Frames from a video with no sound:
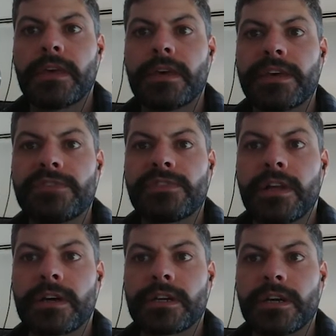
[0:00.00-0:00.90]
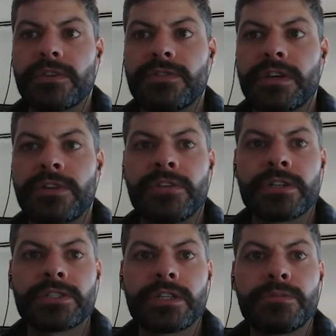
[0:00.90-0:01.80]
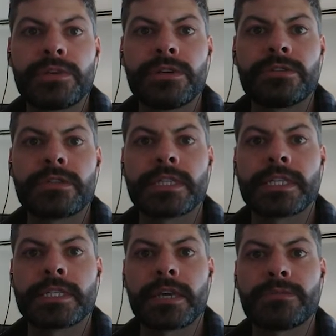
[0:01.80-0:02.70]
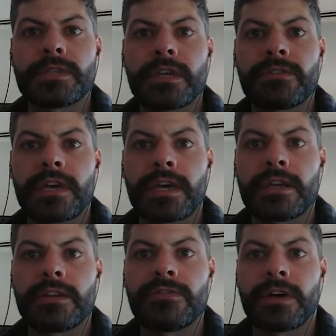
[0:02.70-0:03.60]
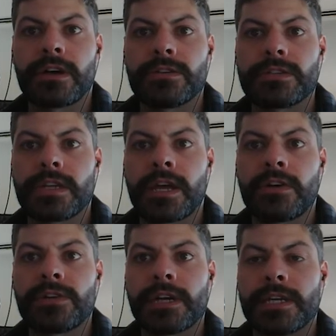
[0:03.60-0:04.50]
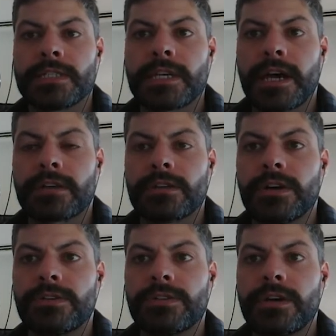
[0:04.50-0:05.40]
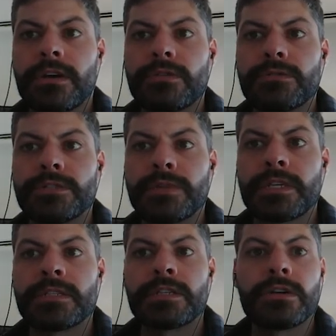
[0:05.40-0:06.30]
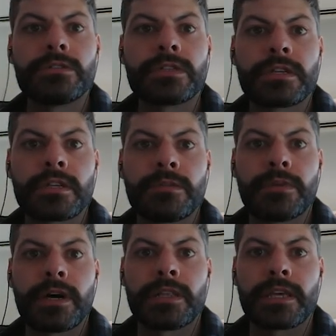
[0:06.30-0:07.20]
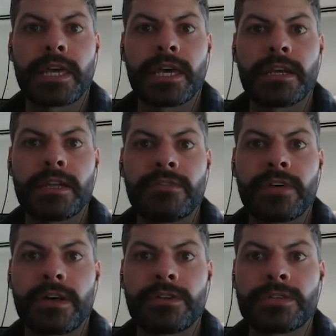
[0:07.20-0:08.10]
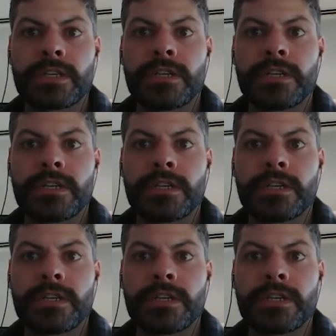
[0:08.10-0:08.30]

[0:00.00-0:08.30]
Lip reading: If long enough, it eventually produces the same set of candidate values at every intact node, which means nodes can combine the candidate values in